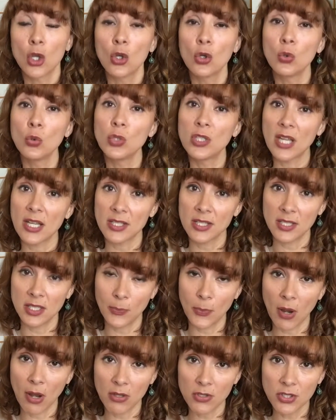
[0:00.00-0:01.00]
who
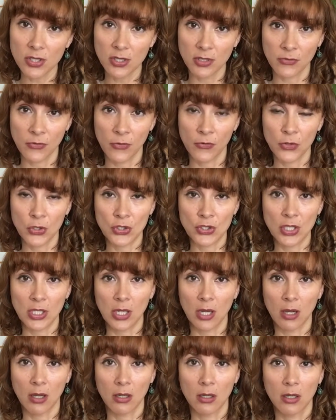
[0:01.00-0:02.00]
tested positive for
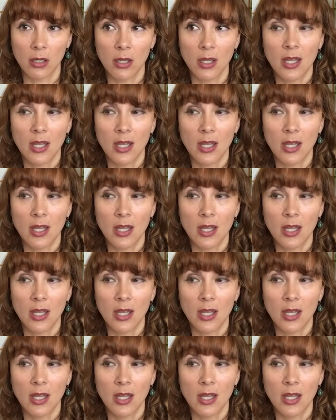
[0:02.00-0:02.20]
Zika,